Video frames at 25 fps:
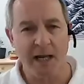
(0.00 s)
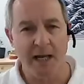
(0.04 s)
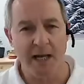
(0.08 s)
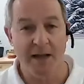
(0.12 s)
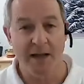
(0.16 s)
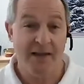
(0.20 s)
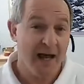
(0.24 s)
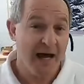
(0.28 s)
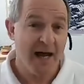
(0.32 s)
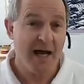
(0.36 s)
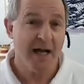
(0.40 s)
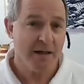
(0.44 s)

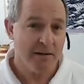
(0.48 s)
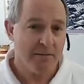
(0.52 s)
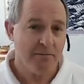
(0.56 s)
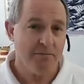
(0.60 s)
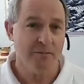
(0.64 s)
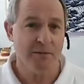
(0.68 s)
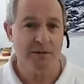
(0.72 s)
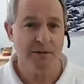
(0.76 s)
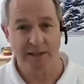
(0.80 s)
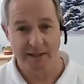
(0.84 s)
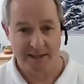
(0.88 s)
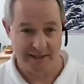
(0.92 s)
and that
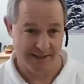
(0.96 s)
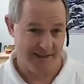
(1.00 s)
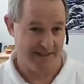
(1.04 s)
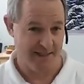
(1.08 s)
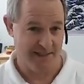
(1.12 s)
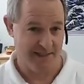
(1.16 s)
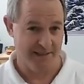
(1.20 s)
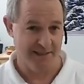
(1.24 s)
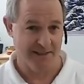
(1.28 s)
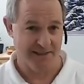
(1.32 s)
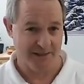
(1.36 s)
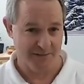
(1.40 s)
was an
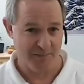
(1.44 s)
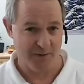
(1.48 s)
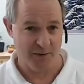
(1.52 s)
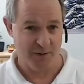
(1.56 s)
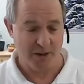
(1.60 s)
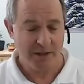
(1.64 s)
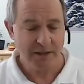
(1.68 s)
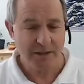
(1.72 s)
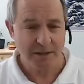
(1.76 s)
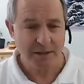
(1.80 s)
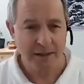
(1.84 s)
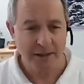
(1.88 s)
intense
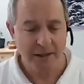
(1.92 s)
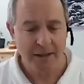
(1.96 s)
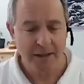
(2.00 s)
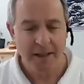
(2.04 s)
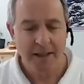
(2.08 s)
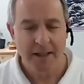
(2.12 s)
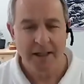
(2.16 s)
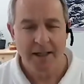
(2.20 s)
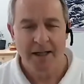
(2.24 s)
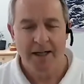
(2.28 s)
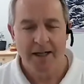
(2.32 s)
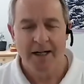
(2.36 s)
experience.
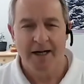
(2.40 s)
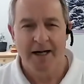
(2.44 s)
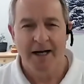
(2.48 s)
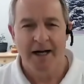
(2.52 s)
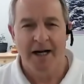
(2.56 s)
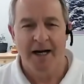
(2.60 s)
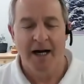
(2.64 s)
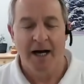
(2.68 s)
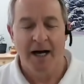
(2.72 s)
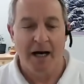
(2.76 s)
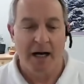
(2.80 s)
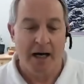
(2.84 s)

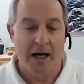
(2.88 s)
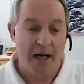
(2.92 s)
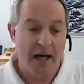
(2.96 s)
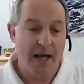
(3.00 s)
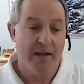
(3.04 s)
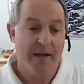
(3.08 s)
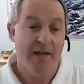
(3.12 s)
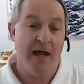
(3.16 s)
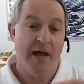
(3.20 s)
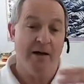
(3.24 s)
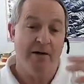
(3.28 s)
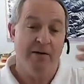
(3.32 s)
Uh,
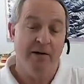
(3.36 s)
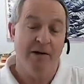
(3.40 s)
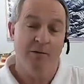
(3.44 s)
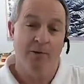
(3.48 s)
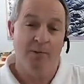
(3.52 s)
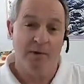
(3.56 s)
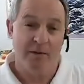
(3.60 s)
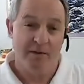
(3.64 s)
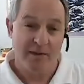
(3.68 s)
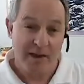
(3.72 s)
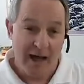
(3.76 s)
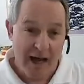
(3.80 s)
and that,
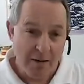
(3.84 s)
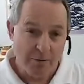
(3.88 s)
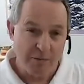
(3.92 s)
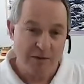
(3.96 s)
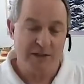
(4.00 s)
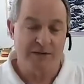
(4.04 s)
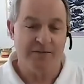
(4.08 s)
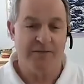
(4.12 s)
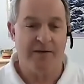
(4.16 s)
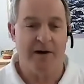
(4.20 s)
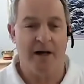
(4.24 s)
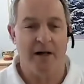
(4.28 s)
that
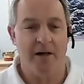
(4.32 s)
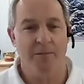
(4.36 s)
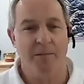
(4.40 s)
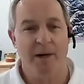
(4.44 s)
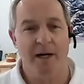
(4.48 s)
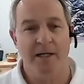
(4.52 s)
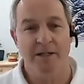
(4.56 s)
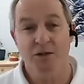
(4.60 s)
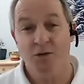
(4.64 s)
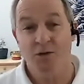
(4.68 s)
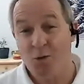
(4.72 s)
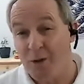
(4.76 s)
was followed
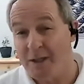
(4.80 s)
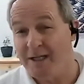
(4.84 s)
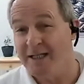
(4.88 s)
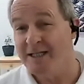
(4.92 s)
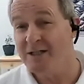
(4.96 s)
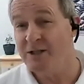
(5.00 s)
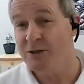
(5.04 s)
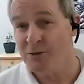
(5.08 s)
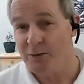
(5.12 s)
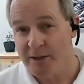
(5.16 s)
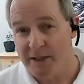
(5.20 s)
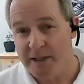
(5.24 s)
by
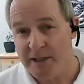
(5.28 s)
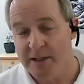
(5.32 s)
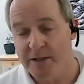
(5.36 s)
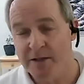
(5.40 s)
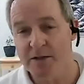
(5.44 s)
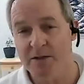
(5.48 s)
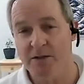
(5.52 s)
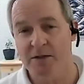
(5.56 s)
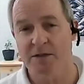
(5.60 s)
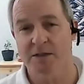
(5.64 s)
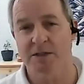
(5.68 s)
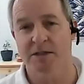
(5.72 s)
twenty-two
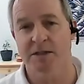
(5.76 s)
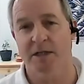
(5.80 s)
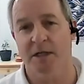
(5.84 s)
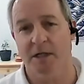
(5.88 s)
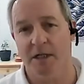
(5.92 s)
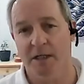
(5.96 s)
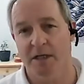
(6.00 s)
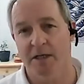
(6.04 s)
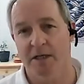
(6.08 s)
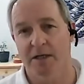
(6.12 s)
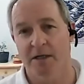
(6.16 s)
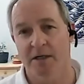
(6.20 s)
years
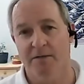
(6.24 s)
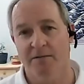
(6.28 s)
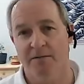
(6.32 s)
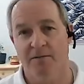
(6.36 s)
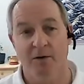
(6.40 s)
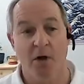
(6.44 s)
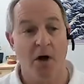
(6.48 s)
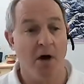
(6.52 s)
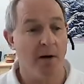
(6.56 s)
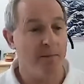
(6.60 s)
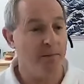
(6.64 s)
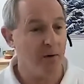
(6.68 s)
of
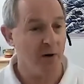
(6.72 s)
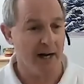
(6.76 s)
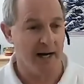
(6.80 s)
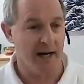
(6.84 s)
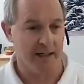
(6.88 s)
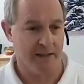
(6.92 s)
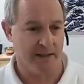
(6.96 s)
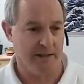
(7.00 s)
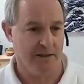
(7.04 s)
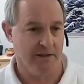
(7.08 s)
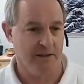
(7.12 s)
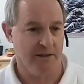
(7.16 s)
law
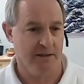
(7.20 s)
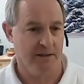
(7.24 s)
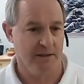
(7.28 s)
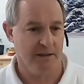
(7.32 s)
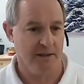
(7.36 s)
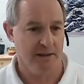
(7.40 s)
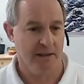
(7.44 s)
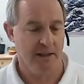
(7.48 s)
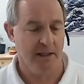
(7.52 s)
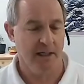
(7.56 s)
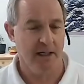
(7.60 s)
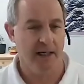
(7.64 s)
practice
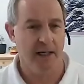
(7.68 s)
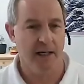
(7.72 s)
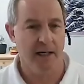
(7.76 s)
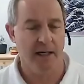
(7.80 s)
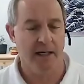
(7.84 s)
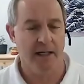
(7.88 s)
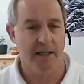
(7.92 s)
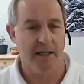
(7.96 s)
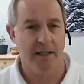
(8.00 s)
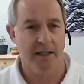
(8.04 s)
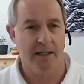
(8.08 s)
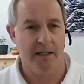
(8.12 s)

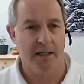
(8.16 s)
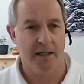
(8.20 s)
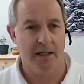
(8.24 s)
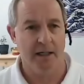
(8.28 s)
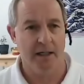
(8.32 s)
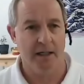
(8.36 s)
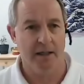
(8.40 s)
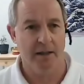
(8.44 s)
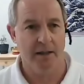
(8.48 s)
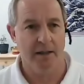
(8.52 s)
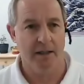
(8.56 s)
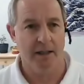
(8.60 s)
at,
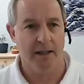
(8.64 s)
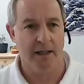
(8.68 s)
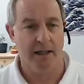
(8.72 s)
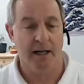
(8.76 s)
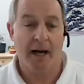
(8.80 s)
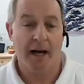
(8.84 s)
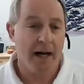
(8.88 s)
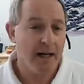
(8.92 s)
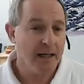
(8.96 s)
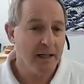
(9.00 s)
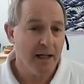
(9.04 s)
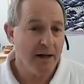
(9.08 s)
uh, at
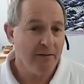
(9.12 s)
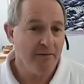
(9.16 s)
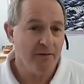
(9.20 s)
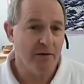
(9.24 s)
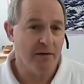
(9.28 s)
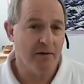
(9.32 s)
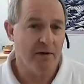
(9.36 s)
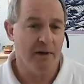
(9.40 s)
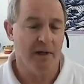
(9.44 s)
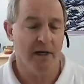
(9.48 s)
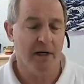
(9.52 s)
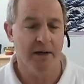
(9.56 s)
a high
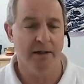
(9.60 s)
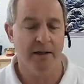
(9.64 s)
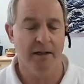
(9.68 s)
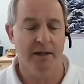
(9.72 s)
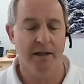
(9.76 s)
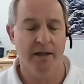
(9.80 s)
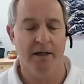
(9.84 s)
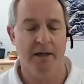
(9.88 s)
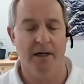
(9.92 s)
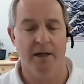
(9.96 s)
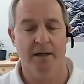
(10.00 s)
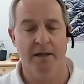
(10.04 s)
level. I,
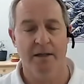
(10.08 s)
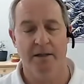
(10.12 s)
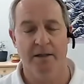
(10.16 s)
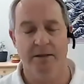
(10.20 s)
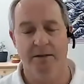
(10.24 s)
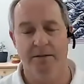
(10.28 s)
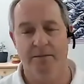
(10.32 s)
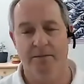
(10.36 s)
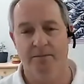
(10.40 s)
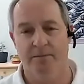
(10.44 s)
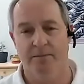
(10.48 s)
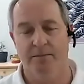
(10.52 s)

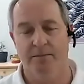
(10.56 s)
uh,